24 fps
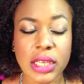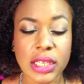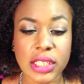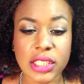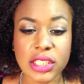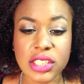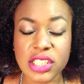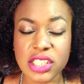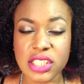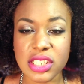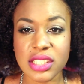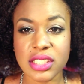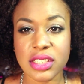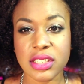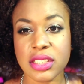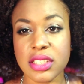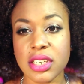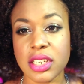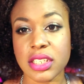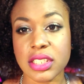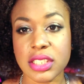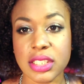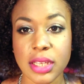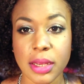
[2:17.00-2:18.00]
it just
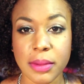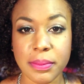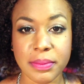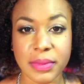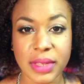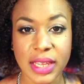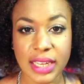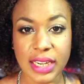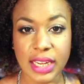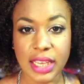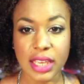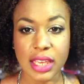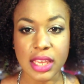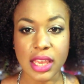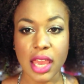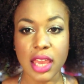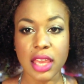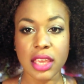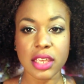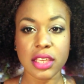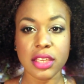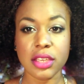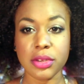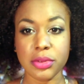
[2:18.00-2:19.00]
took some getting
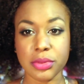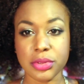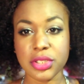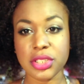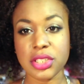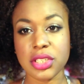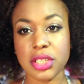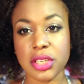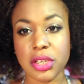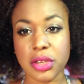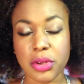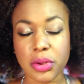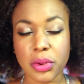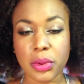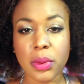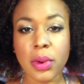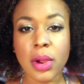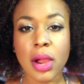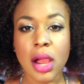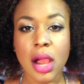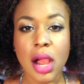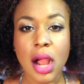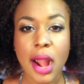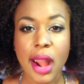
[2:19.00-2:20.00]
used to.
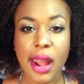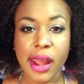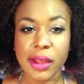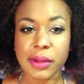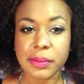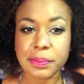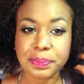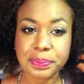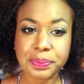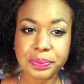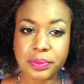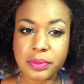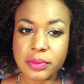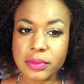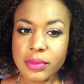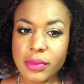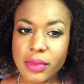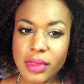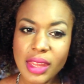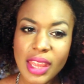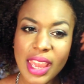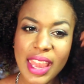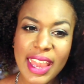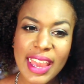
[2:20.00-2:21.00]
Um,
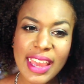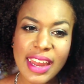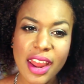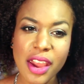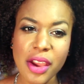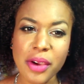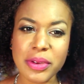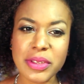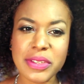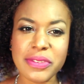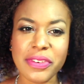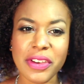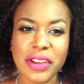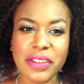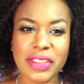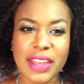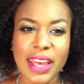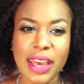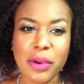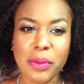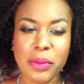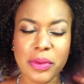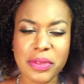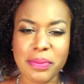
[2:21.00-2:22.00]
and I always felt
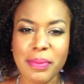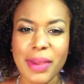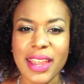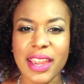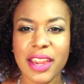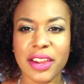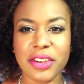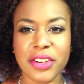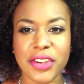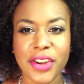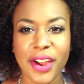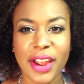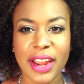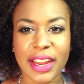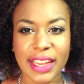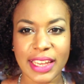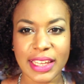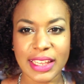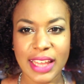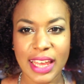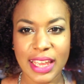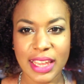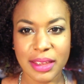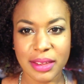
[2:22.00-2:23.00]
that with my hair dark,
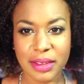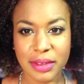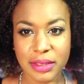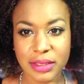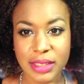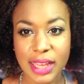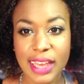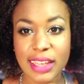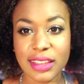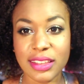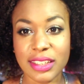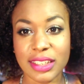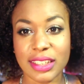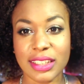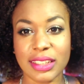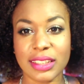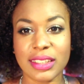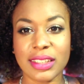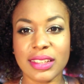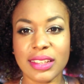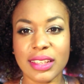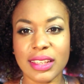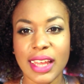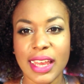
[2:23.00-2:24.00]
it like I look
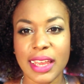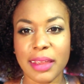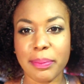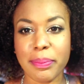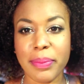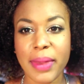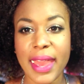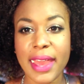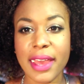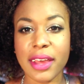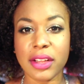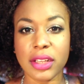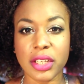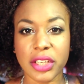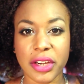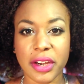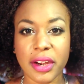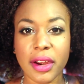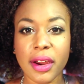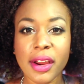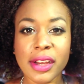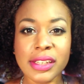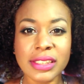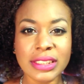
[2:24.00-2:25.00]
like
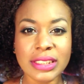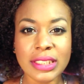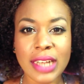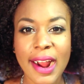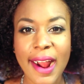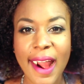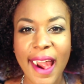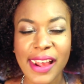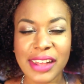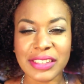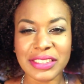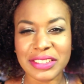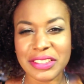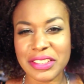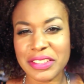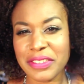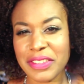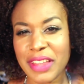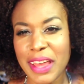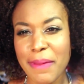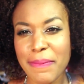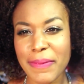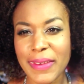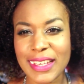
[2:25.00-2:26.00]
paler I don't know
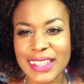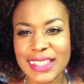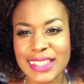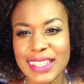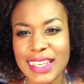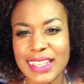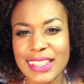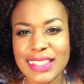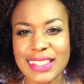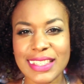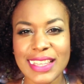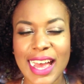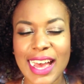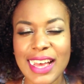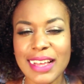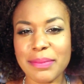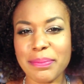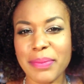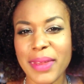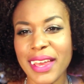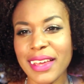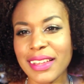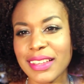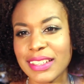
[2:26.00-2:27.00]
if that makes sense.
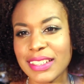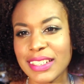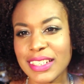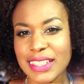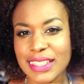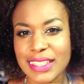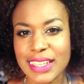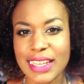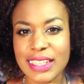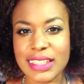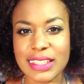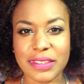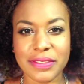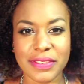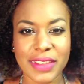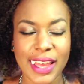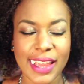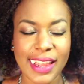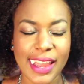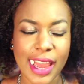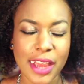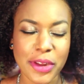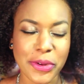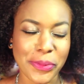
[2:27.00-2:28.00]
Not pale in the sense of
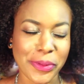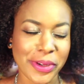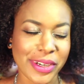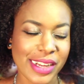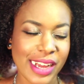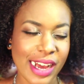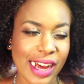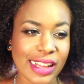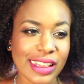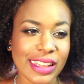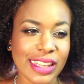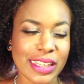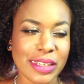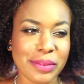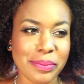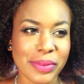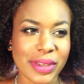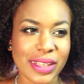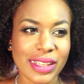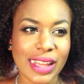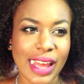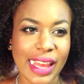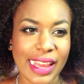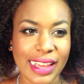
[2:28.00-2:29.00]
like Edward Cullen,
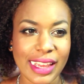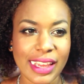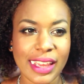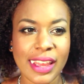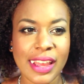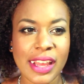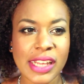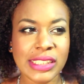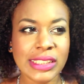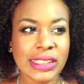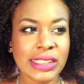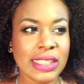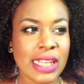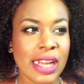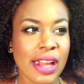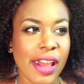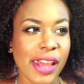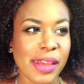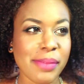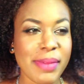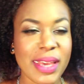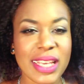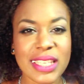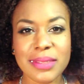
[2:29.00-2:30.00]
but like
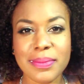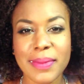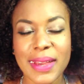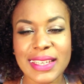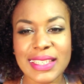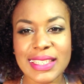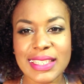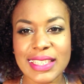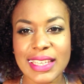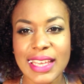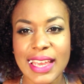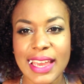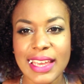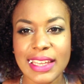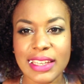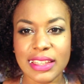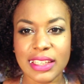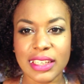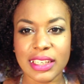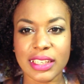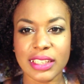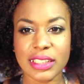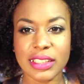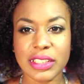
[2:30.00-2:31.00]
it makes my
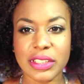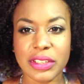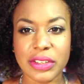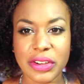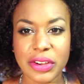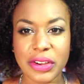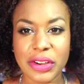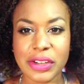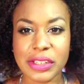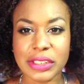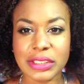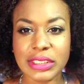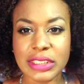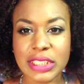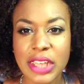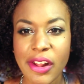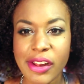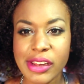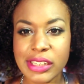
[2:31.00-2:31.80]
skin look a little,